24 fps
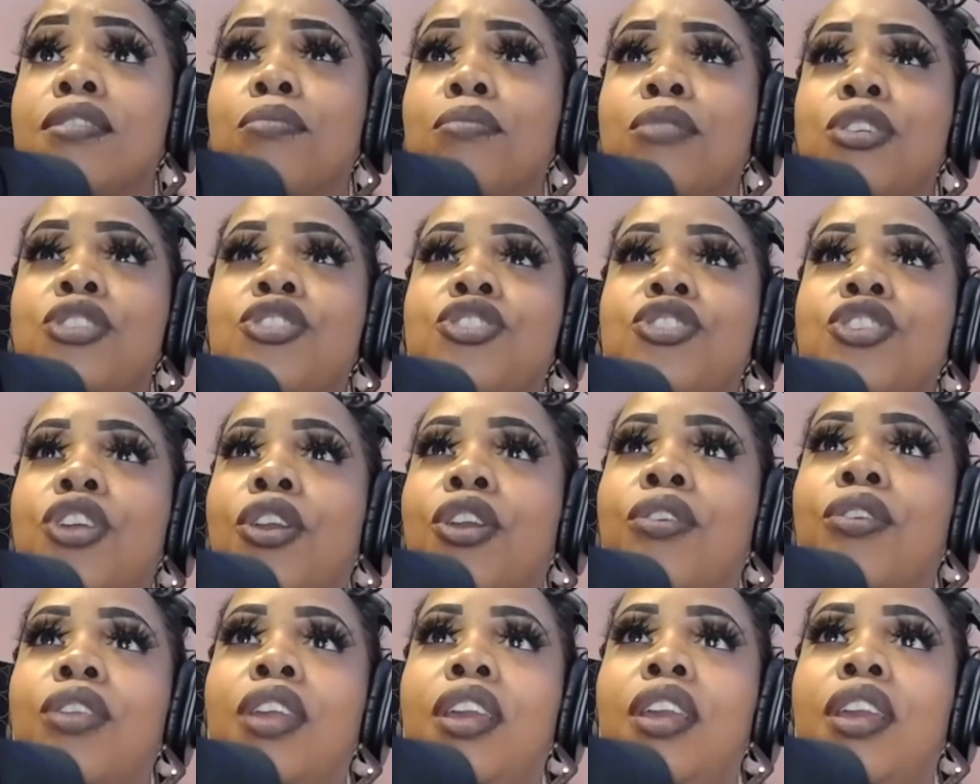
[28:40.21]
What
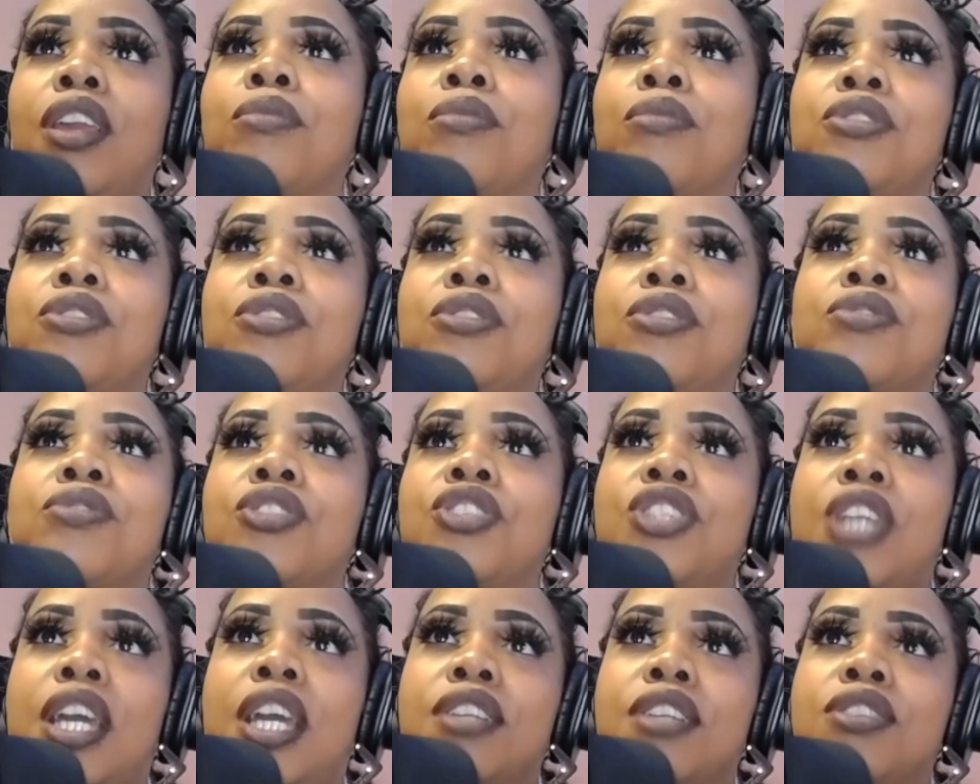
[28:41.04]
journey would you
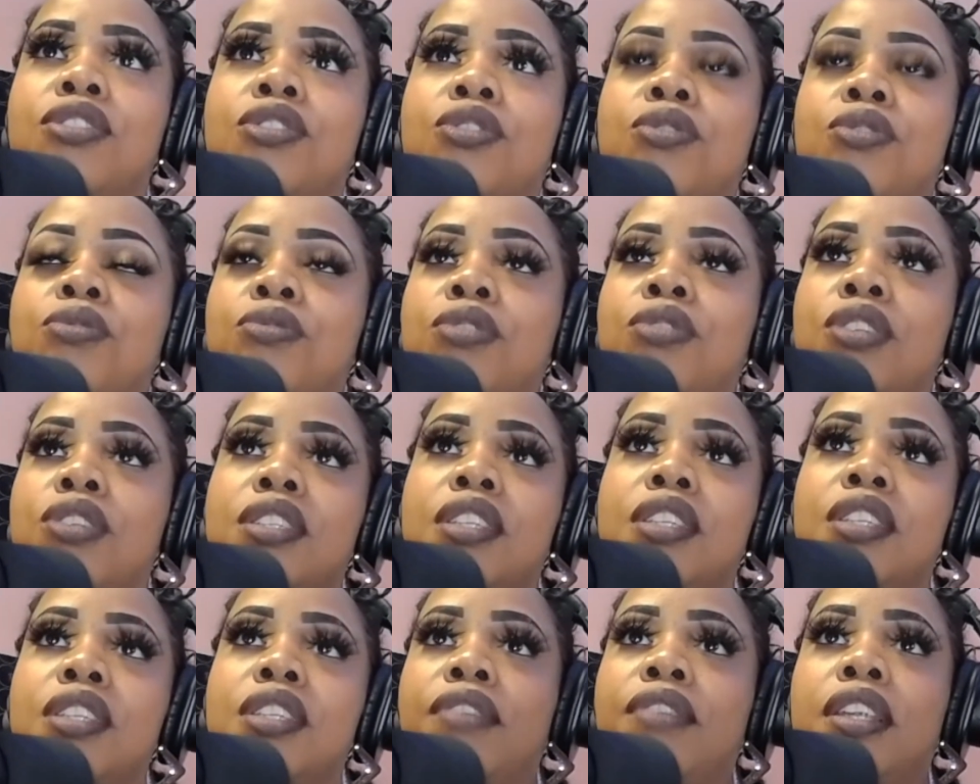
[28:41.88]
suggest to just
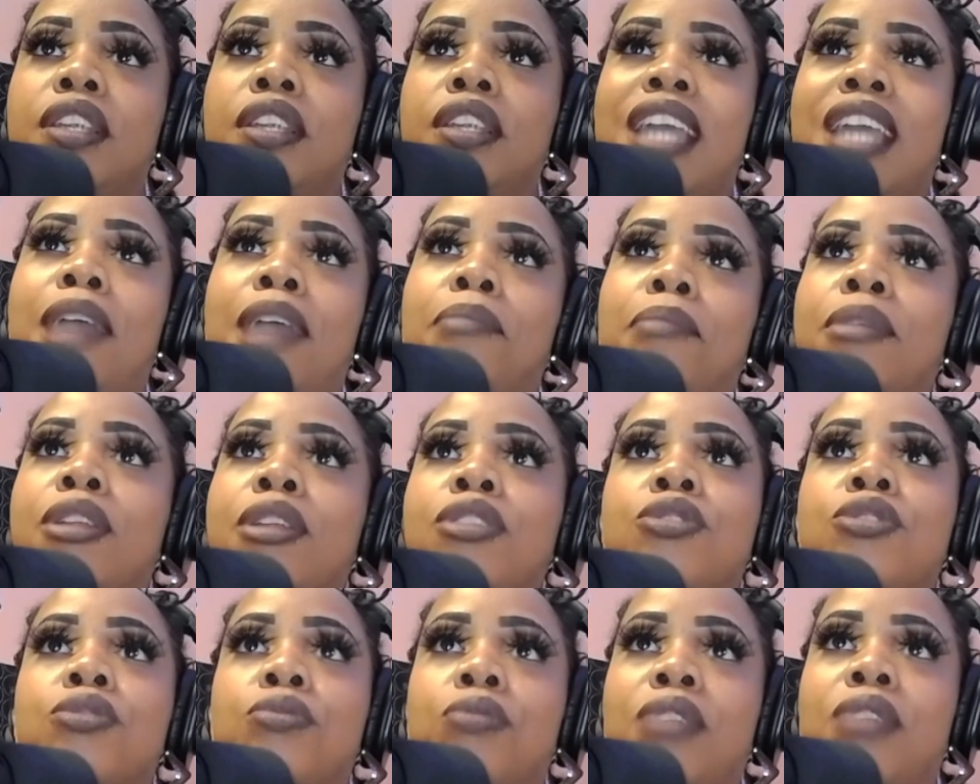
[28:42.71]
even tap
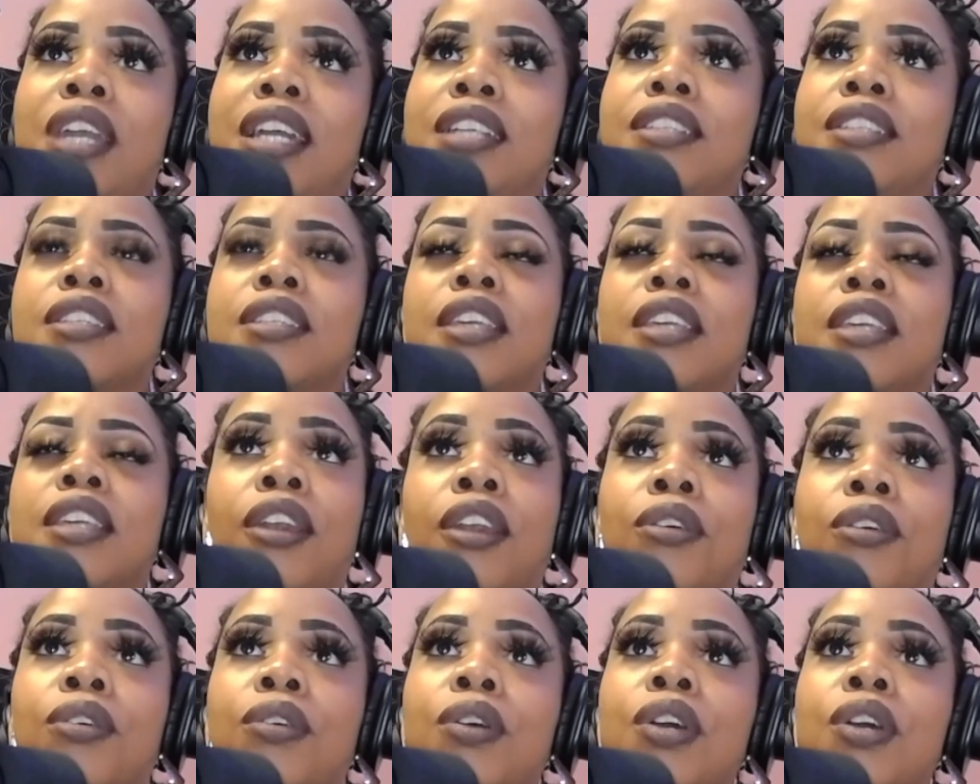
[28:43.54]
into that
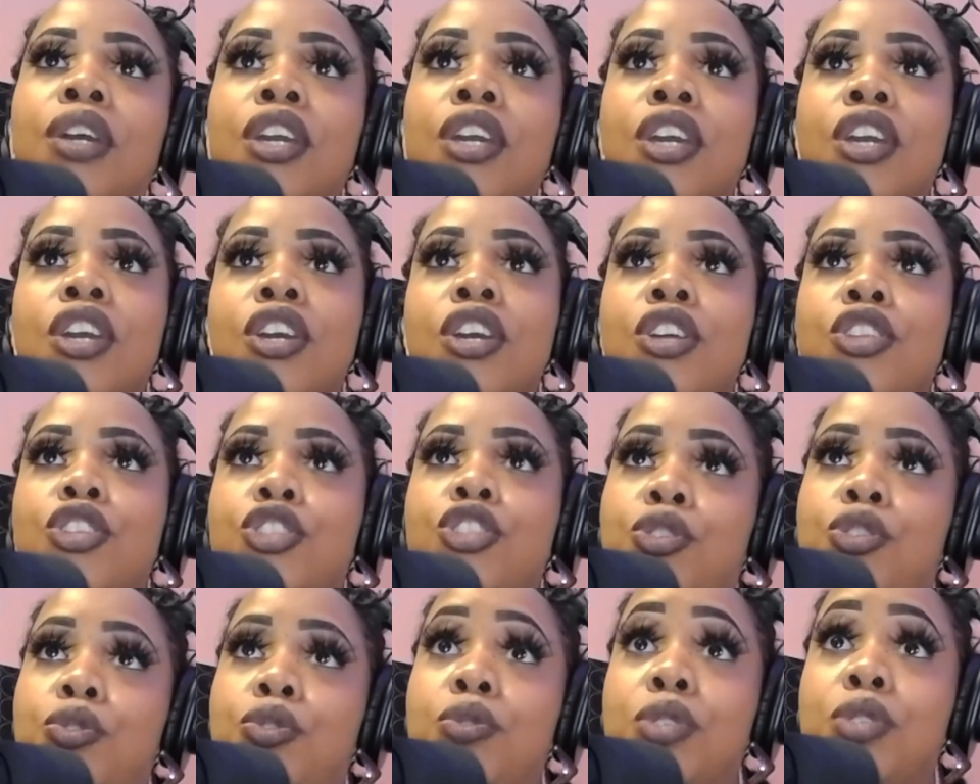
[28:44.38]
skill
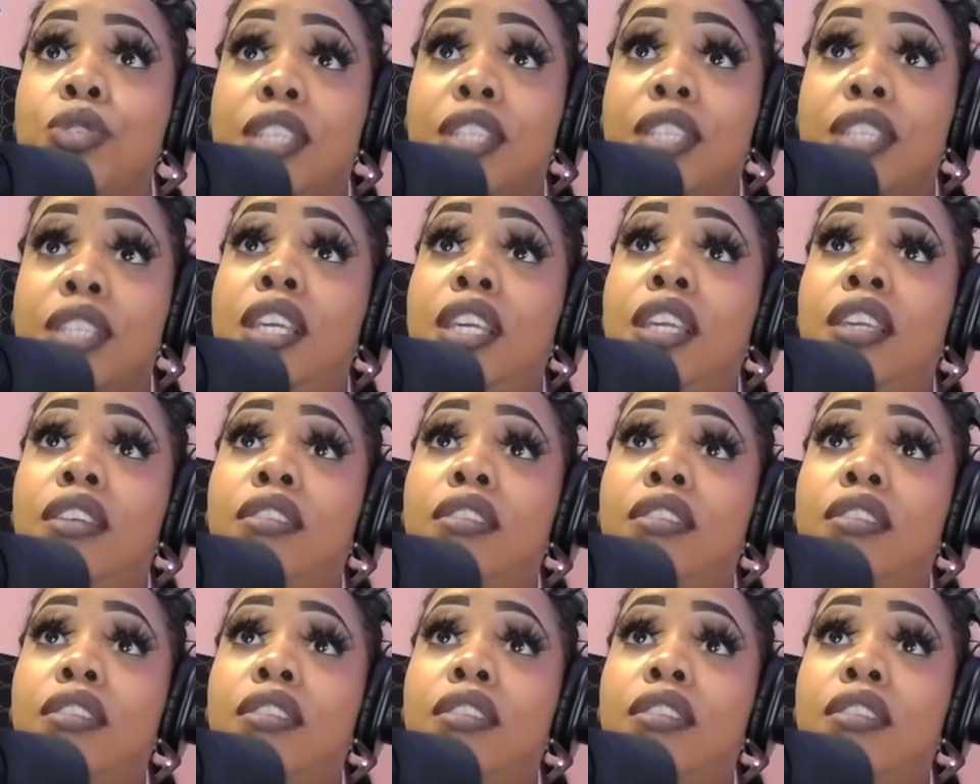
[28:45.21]
to succeed?